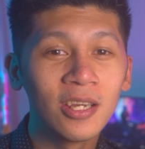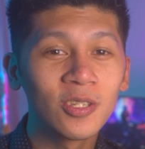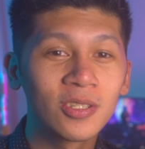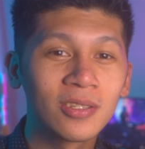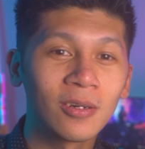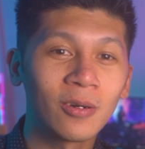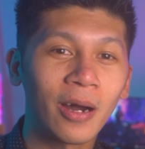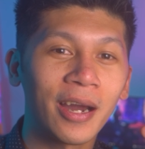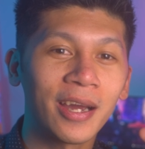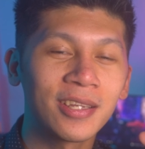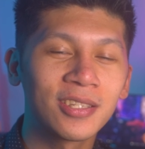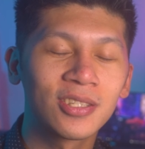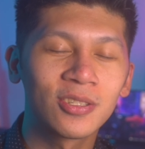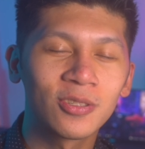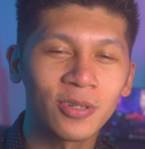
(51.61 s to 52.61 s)
So
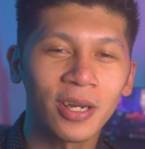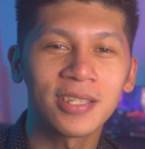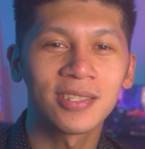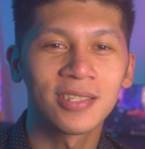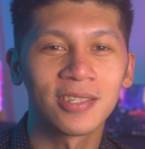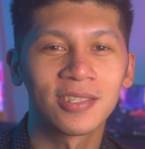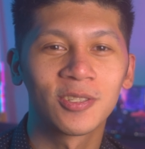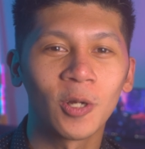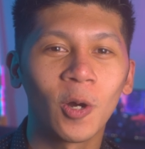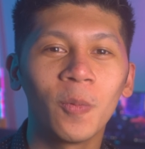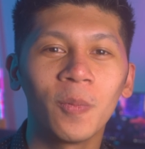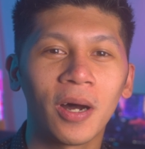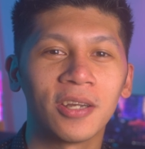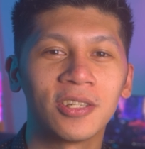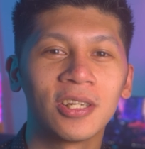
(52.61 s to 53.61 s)
I stress this so
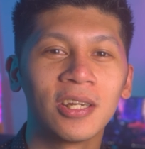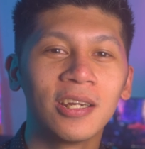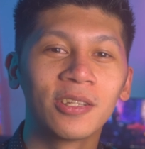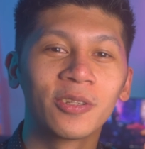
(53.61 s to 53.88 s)
much,